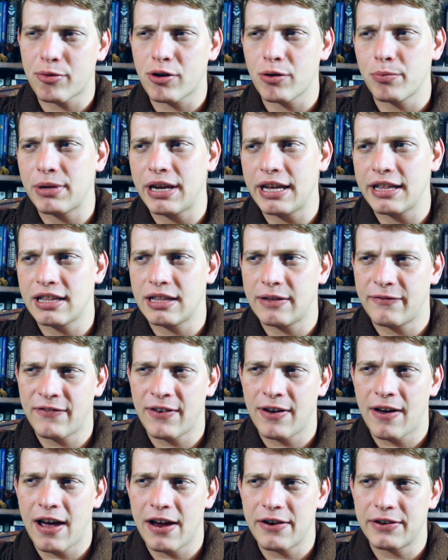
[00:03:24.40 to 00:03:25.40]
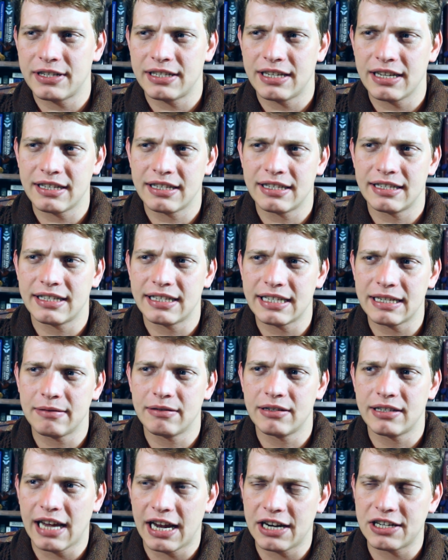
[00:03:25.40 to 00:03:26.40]
problem here that the virus doesn't
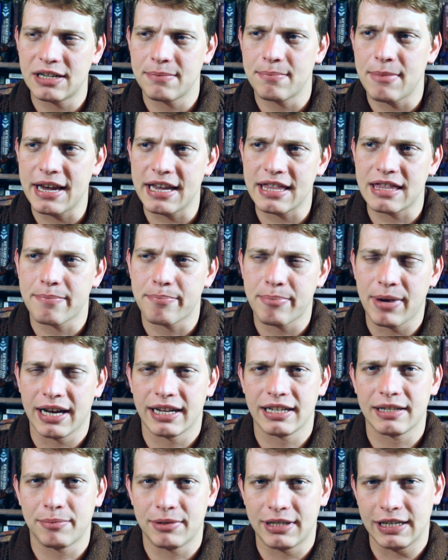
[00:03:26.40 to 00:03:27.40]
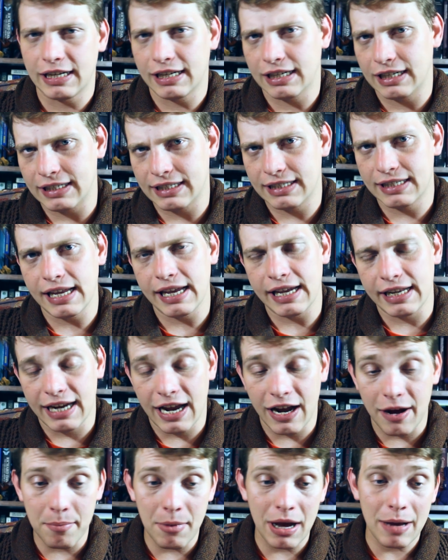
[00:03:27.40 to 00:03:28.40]
seem to actually make the bats particularly sick.
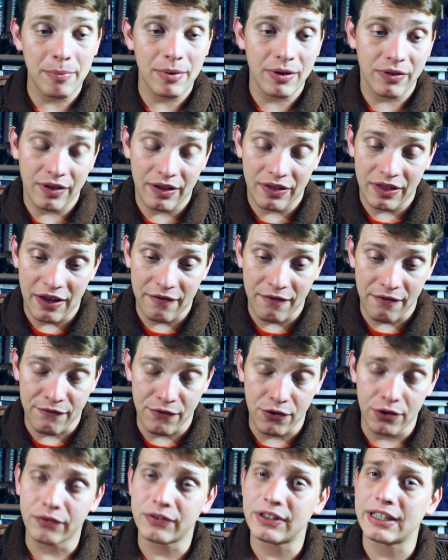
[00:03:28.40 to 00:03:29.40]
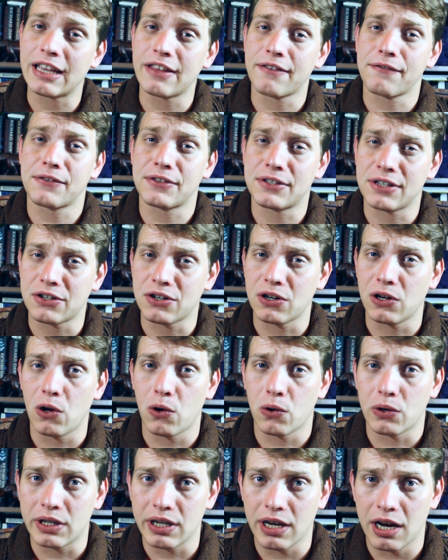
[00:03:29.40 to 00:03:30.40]
Now, it might be that they've evolved together for such a
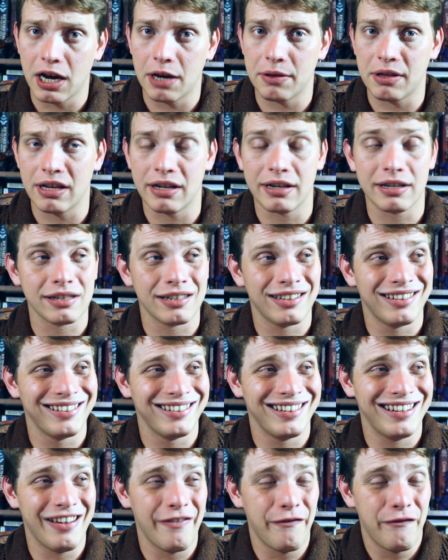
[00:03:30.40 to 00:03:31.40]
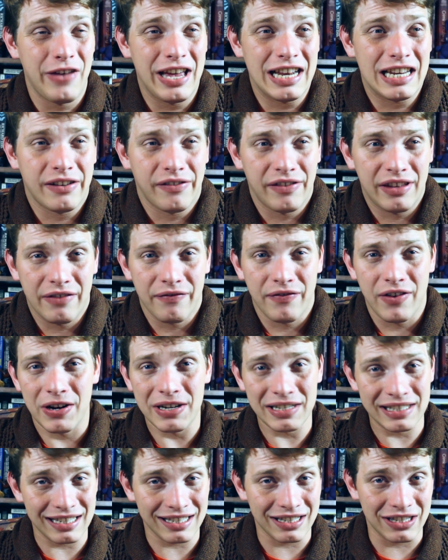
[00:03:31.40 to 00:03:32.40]
long time that effectively the
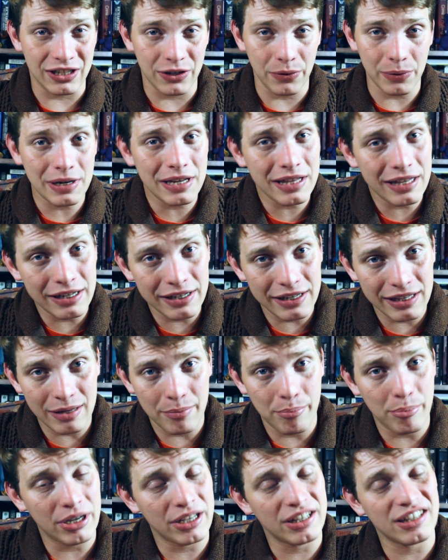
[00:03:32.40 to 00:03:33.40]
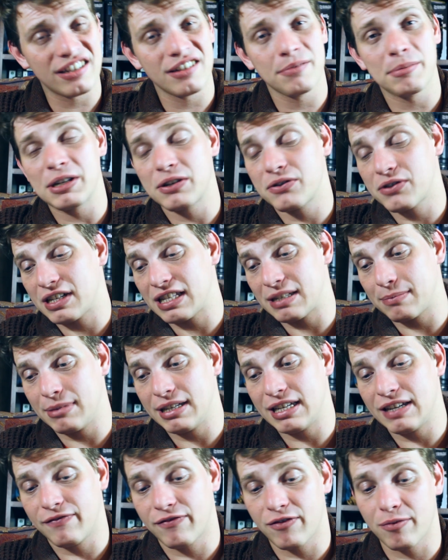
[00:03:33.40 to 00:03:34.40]
virus doesn't do anything to them, but can still be
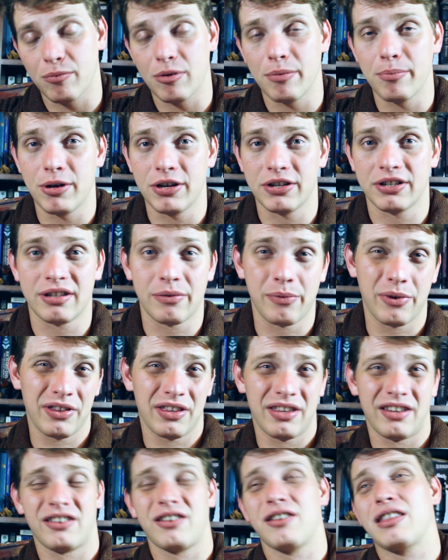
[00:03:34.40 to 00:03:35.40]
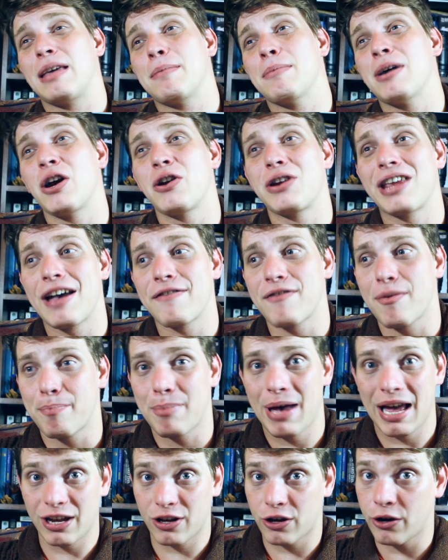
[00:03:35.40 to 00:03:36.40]
transmitted from one person to the other, so they might only have a
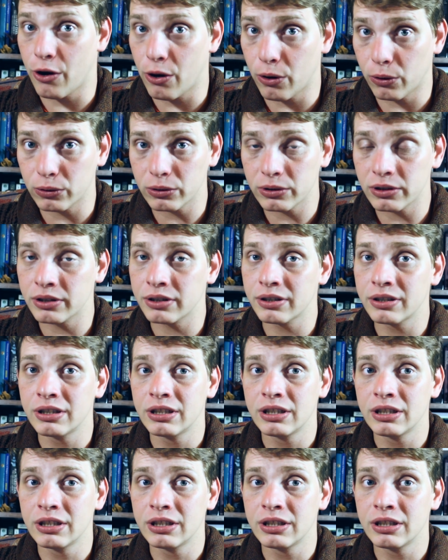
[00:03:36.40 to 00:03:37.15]
bat cold.